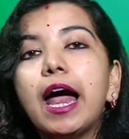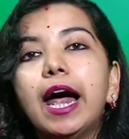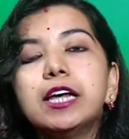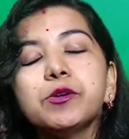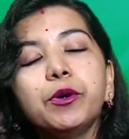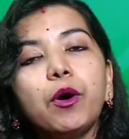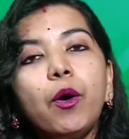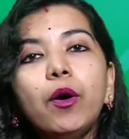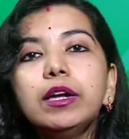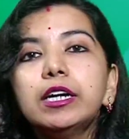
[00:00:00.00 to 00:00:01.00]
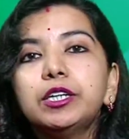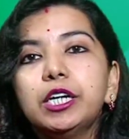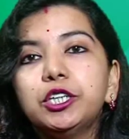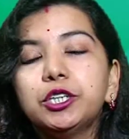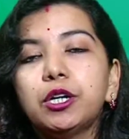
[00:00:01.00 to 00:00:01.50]
as we all are
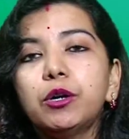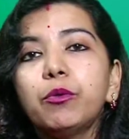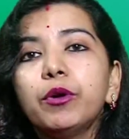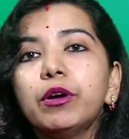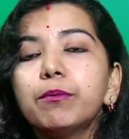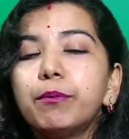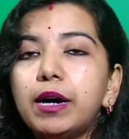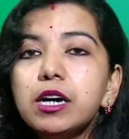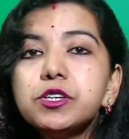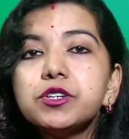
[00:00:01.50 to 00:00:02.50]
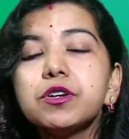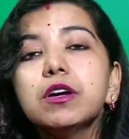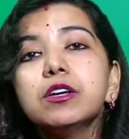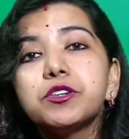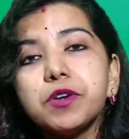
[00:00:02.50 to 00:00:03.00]
teachers, we must
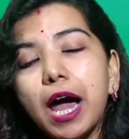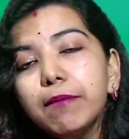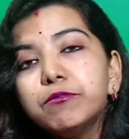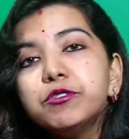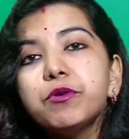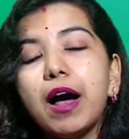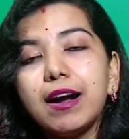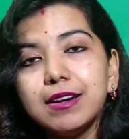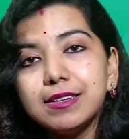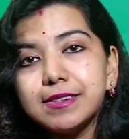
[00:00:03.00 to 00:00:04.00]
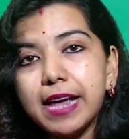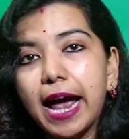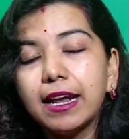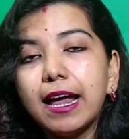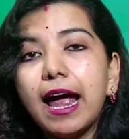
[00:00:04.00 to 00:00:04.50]
strive to
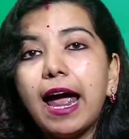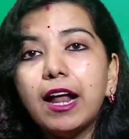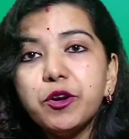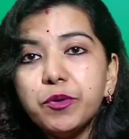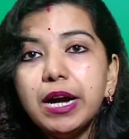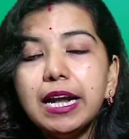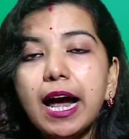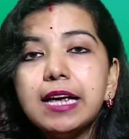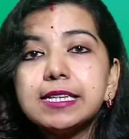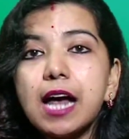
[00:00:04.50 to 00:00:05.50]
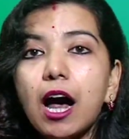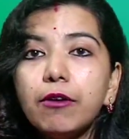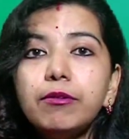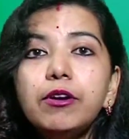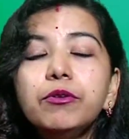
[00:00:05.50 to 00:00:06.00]
understand and realize
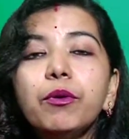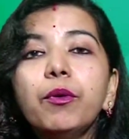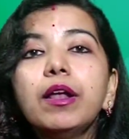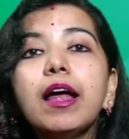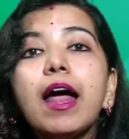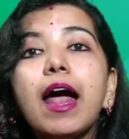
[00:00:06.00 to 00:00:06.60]
our role